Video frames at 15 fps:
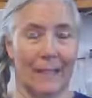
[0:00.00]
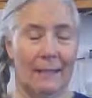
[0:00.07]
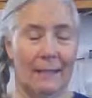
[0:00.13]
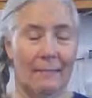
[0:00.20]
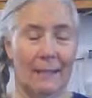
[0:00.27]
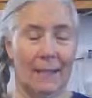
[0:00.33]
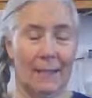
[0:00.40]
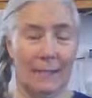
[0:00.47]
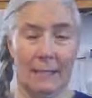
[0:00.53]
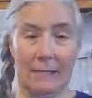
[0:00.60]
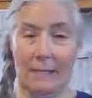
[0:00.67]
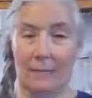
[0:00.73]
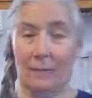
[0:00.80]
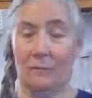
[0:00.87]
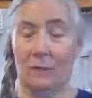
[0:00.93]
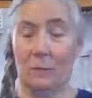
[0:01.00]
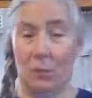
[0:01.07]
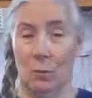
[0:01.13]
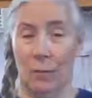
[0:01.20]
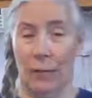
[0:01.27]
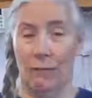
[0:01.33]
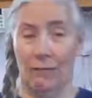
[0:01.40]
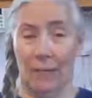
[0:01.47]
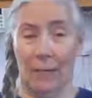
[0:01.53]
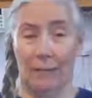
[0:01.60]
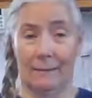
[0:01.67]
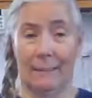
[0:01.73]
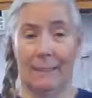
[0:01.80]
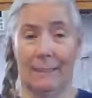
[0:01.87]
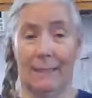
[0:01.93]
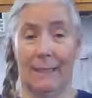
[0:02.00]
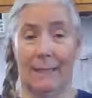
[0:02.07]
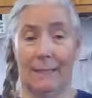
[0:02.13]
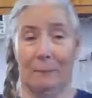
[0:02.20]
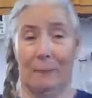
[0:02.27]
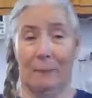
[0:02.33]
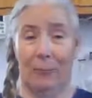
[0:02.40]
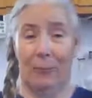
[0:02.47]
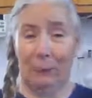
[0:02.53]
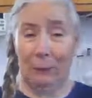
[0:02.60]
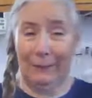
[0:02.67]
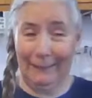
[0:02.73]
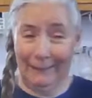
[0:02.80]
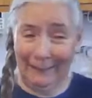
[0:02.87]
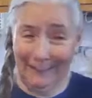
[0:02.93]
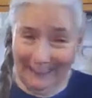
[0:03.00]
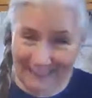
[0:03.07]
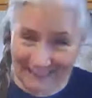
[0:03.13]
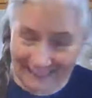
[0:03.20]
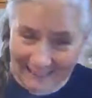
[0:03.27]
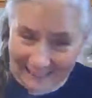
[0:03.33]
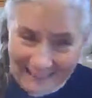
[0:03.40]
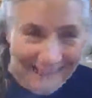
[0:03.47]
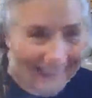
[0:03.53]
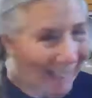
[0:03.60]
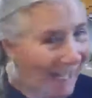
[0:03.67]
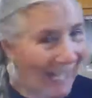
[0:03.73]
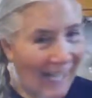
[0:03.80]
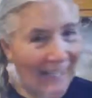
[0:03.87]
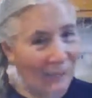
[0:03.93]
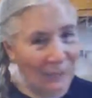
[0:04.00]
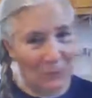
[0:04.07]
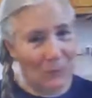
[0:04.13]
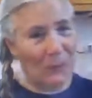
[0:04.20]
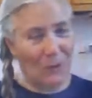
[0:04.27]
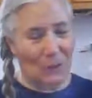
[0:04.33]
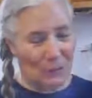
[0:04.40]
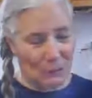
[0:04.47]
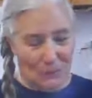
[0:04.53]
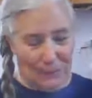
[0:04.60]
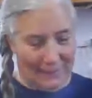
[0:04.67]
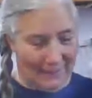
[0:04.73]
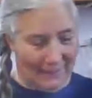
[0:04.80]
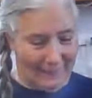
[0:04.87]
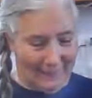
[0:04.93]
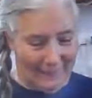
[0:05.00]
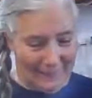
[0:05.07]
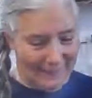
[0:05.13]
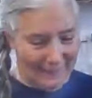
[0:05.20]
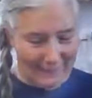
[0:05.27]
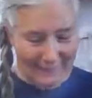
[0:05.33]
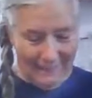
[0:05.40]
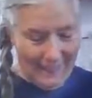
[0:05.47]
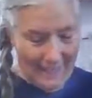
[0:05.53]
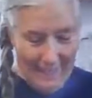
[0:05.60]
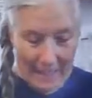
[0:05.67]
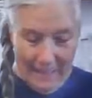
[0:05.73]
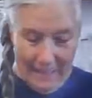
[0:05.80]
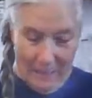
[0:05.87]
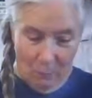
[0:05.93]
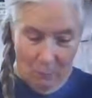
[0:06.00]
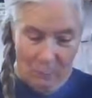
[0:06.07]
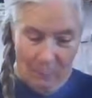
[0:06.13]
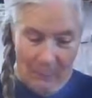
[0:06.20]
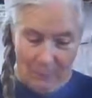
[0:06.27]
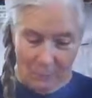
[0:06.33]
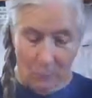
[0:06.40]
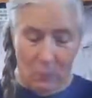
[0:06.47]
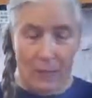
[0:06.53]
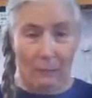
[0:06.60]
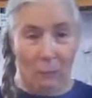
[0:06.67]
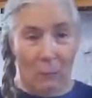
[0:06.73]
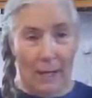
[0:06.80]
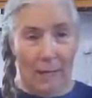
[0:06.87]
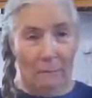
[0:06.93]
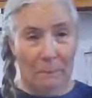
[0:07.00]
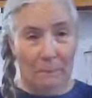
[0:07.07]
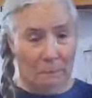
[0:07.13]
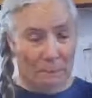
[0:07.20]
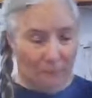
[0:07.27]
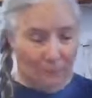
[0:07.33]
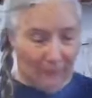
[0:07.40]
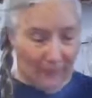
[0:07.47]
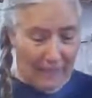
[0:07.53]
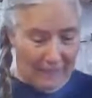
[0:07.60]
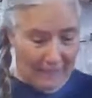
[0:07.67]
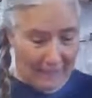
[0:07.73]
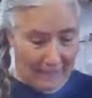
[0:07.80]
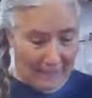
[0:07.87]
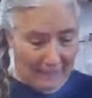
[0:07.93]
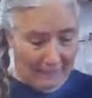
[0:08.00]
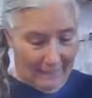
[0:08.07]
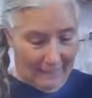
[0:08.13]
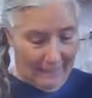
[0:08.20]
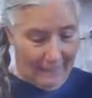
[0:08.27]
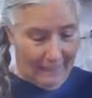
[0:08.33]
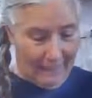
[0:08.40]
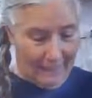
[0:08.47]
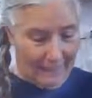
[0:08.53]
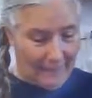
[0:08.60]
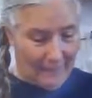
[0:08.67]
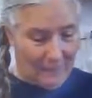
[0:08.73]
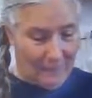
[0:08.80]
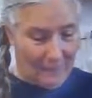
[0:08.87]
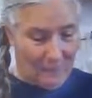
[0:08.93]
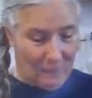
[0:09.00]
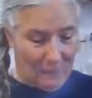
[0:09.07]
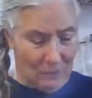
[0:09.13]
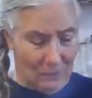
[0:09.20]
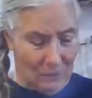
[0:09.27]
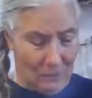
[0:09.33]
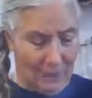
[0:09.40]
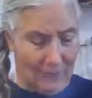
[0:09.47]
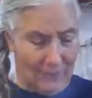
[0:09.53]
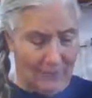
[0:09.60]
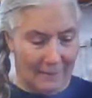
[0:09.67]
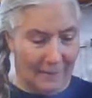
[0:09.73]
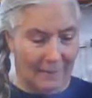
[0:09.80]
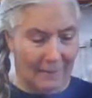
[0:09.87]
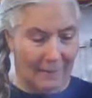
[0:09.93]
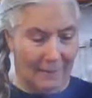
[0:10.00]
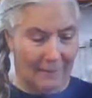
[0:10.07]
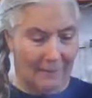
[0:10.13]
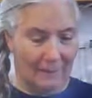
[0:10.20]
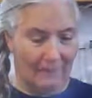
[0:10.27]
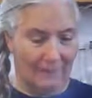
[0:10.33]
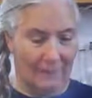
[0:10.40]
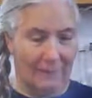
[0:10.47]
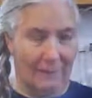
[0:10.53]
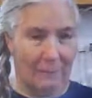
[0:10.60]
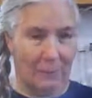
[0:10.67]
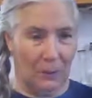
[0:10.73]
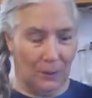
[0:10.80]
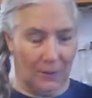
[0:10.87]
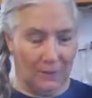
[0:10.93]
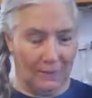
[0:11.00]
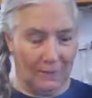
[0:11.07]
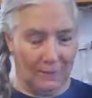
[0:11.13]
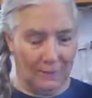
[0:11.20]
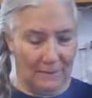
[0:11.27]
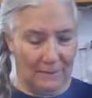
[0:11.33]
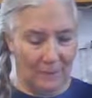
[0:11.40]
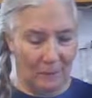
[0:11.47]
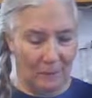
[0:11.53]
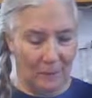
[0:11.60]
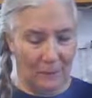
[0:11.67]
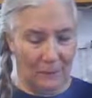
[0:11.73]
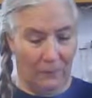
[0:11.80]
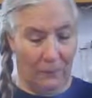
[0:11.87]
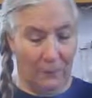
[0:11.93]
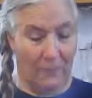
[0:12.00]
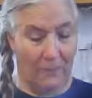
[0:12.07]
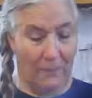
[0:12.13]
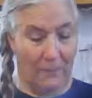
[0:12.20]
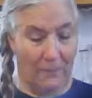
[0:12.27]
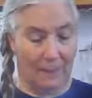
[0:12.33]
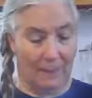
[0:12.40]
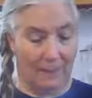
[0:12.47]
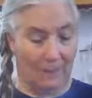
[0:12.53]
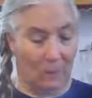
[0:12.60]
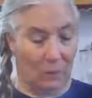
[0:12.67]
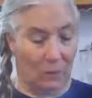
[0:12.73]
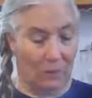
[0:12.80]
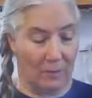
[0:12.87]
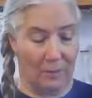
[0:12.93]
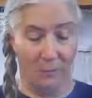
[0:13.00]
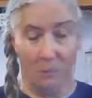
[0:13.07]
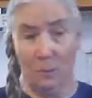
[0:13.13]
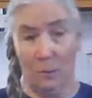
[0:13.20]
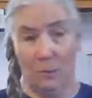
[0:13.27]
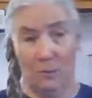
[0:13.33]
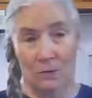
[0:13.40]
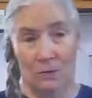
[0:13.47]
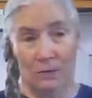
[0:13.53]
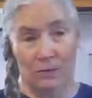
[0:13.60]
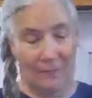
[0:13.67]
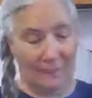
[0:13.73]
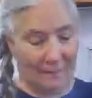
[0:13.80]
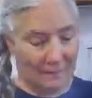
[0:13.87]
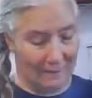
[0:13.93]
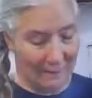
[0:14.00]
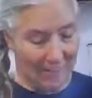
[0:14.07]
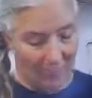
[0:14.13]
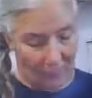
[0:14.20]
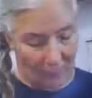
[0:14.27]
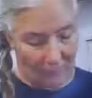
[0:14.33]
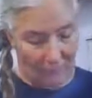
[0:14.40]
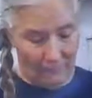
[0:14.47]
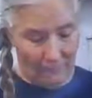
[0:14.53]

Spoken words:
If that doesn't give you a lot to think about, I don't know what does. Well, that's one way people find God. I guess it's through transcendental experiences, whether they be sex, drugs, music, etc.